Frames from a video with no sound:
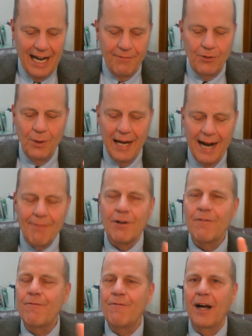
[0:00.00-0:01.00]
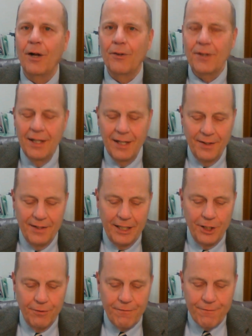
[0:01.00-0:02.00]
Have you ever felt that
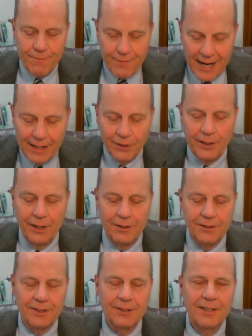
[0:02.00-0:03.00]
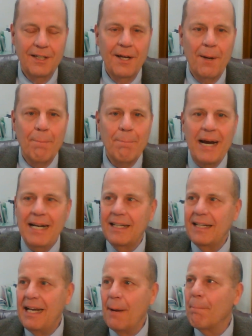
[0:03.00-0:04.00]
your failures made
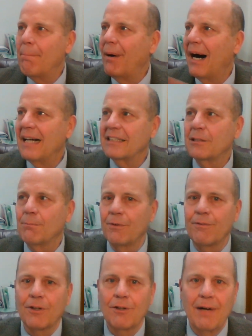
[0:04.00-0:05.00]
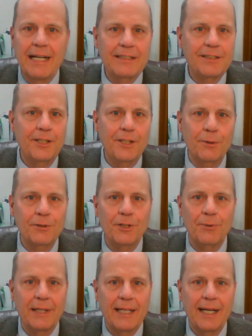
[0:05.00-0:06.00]
it impossible for Christ to use
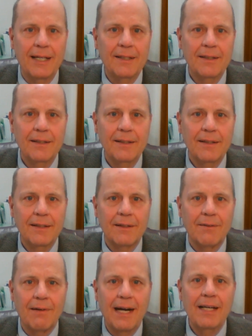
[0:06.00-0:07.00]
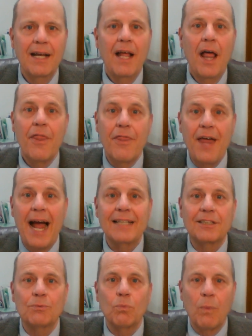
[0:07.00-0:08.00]
you again. Right?
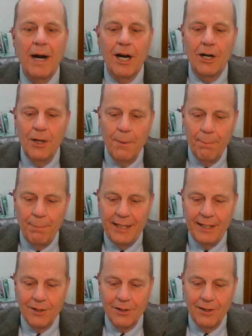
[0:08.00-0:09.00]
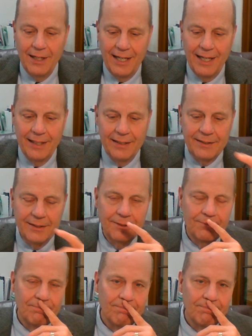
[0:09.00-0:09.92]
That's where Peter is.